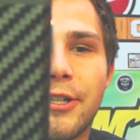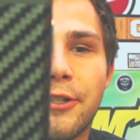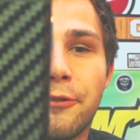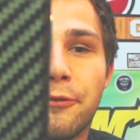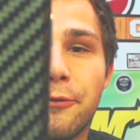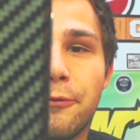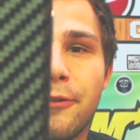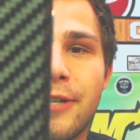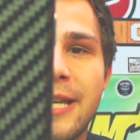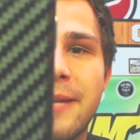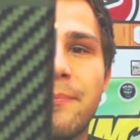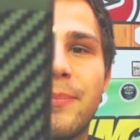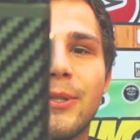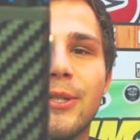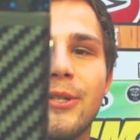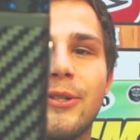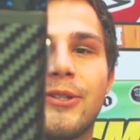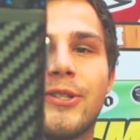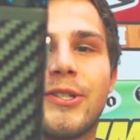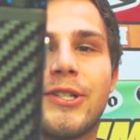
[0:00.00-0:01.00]
of
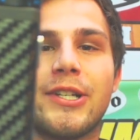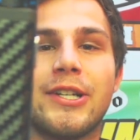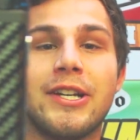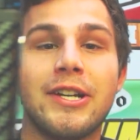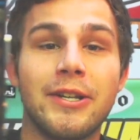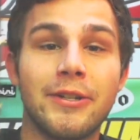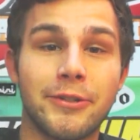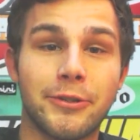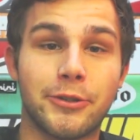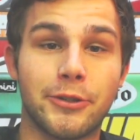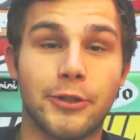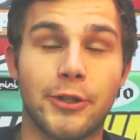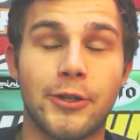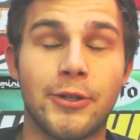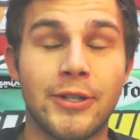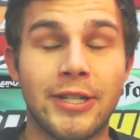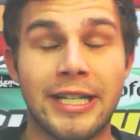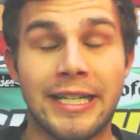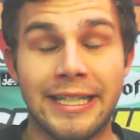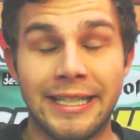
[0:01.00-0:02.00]
Vapors.
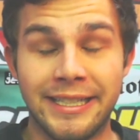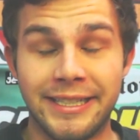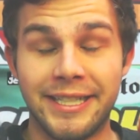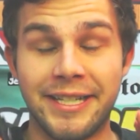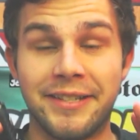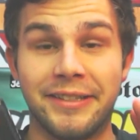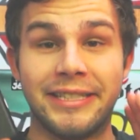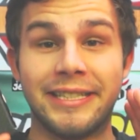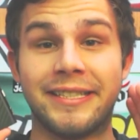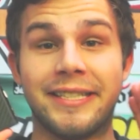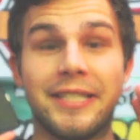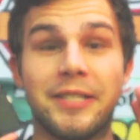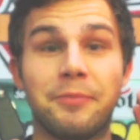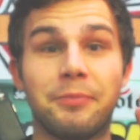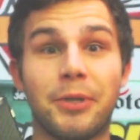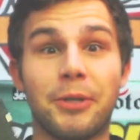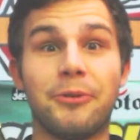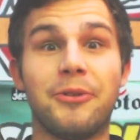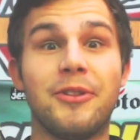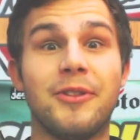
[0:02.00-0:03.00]
So yeah, this is
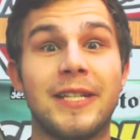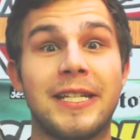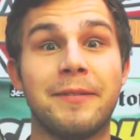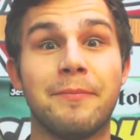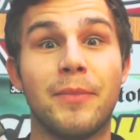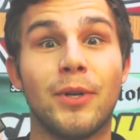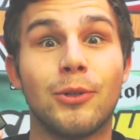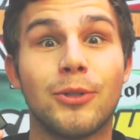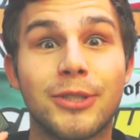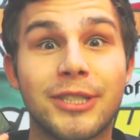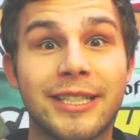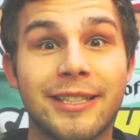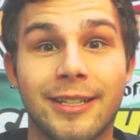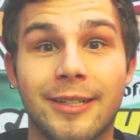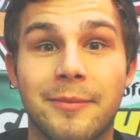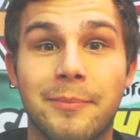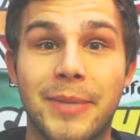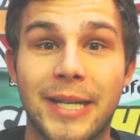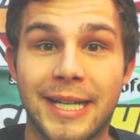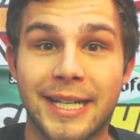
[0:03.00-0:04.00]
probably the most
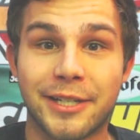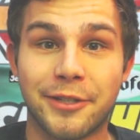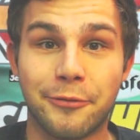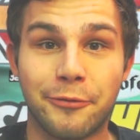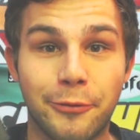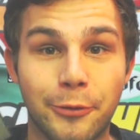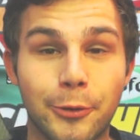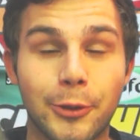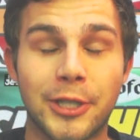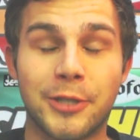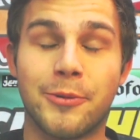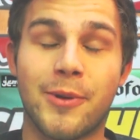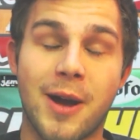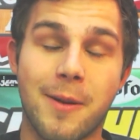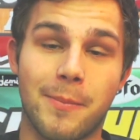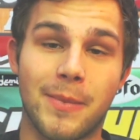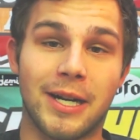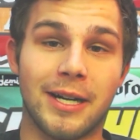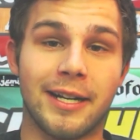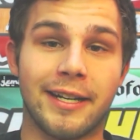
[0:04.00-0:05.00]
compact 40
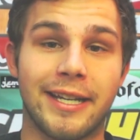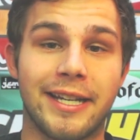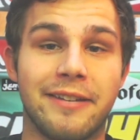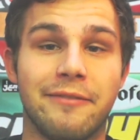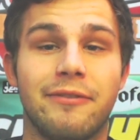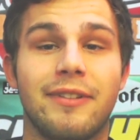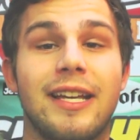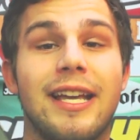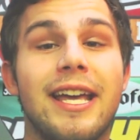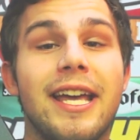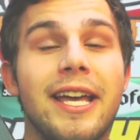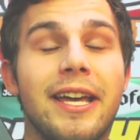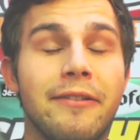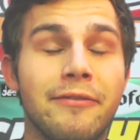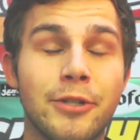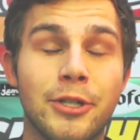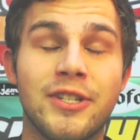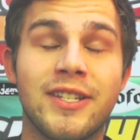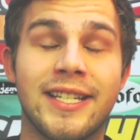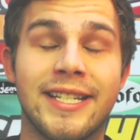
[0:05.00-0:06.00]
watt mod I have
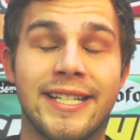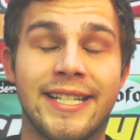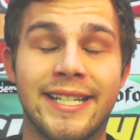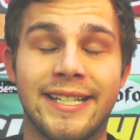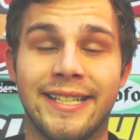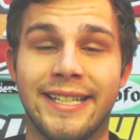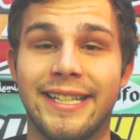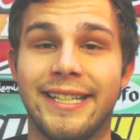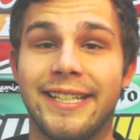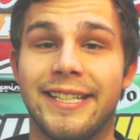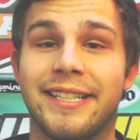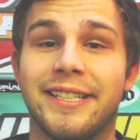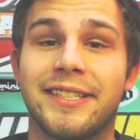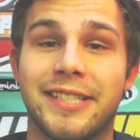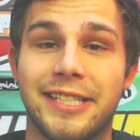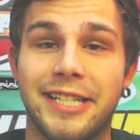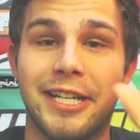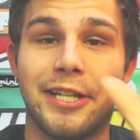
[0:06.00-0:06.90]
ever seen. It is